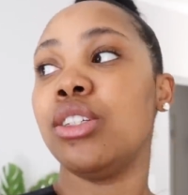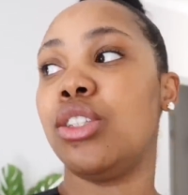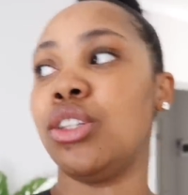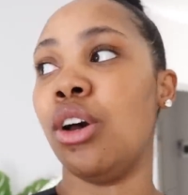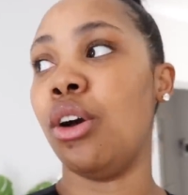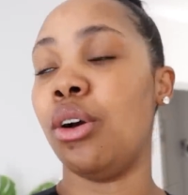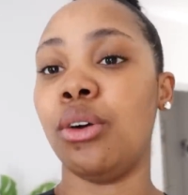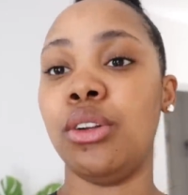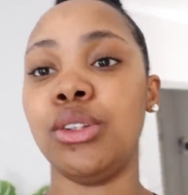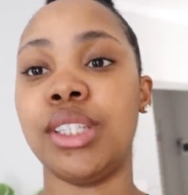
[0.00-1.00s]

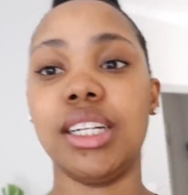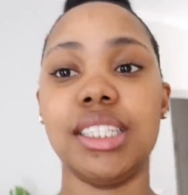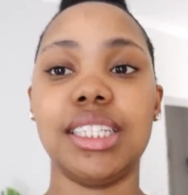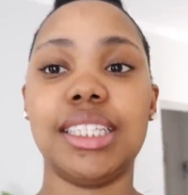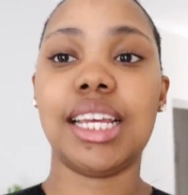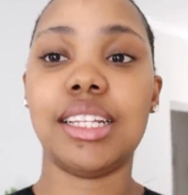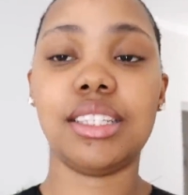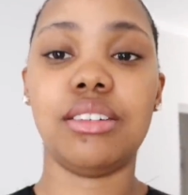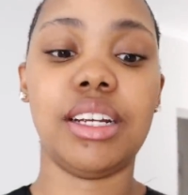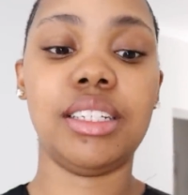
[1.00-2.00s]
So is in
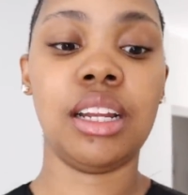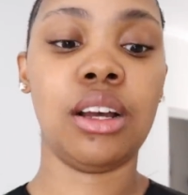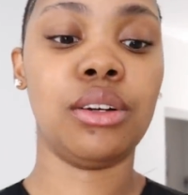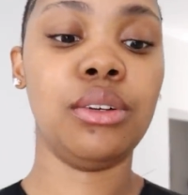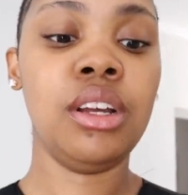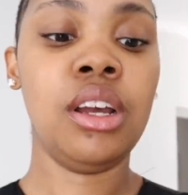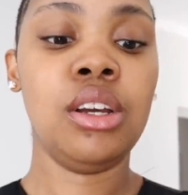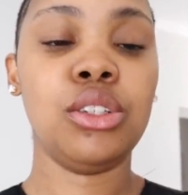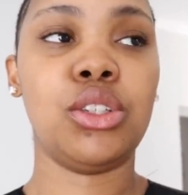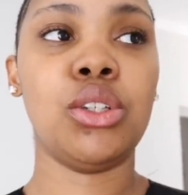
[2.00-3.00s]
Santon right now.
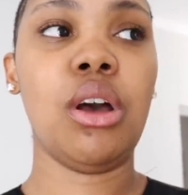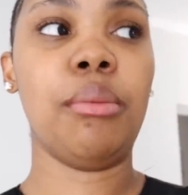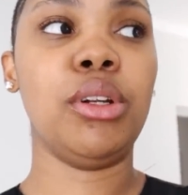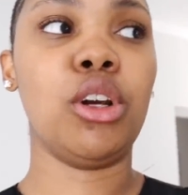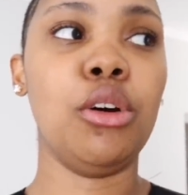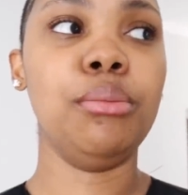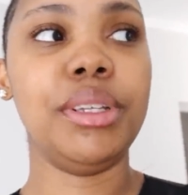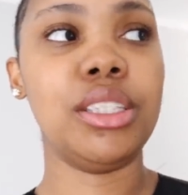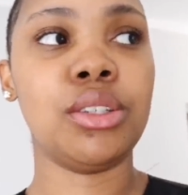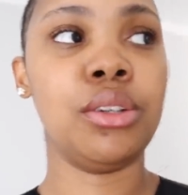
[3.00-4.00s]
So I'm gonna go
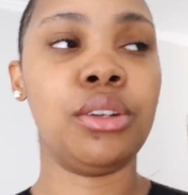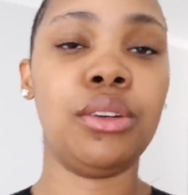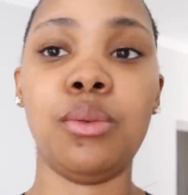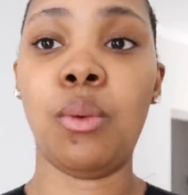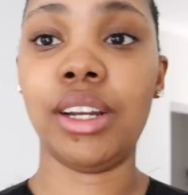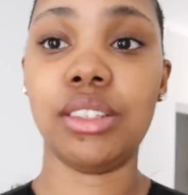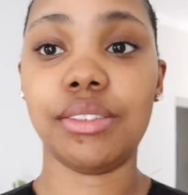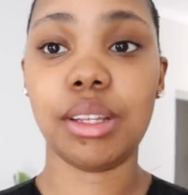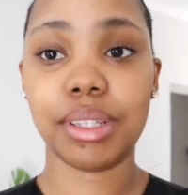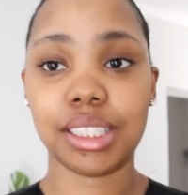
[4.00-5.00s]
meet her, Want to
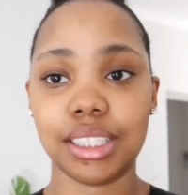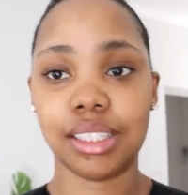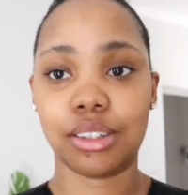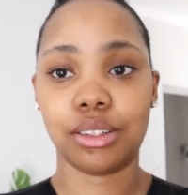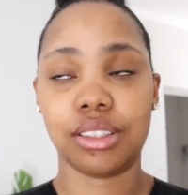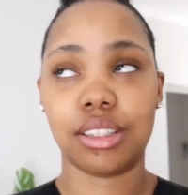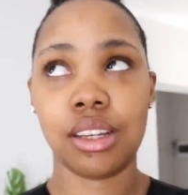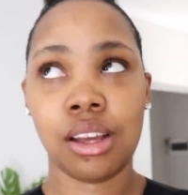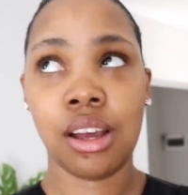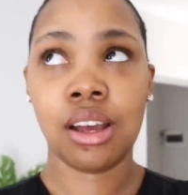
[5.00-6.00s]
have something to eat because
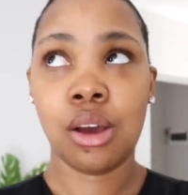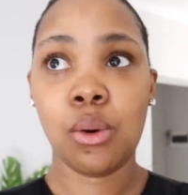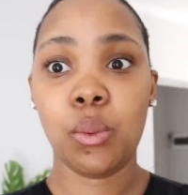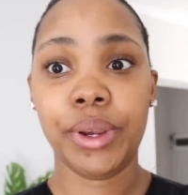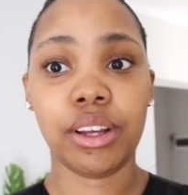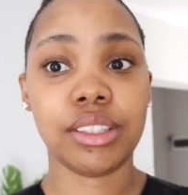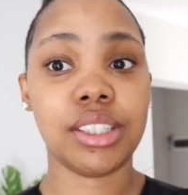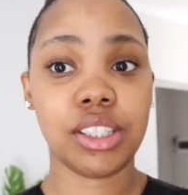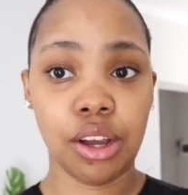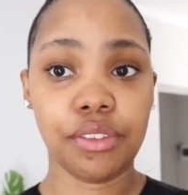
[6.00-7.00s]
we are
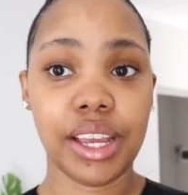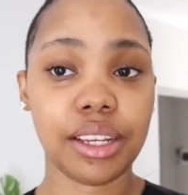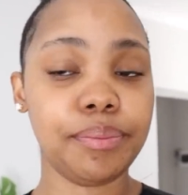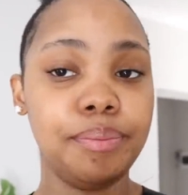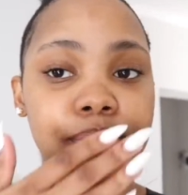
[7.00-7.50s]
starving.